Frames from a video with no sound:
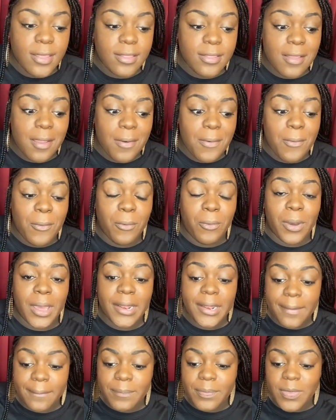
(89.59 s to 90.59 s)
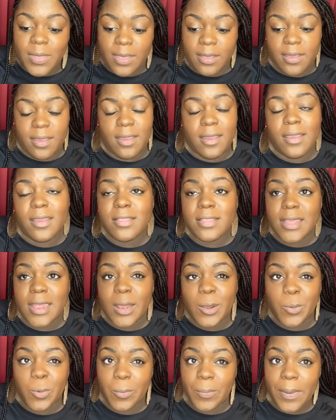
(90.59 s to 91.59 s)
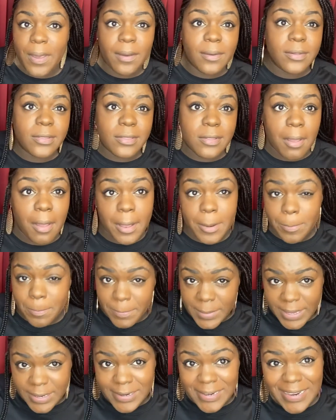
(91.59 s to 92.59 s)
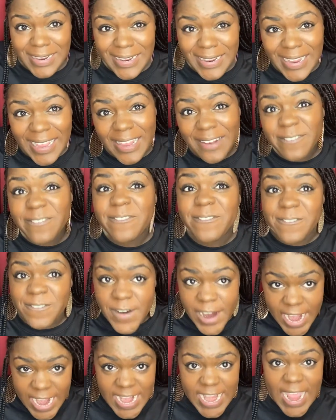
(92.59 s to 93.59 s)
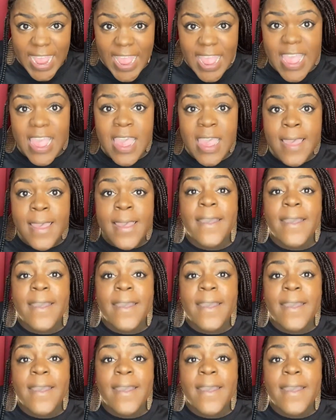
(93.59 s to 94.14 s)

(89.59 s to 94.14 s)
So what I'm thinking is that I will post on Monday and Friday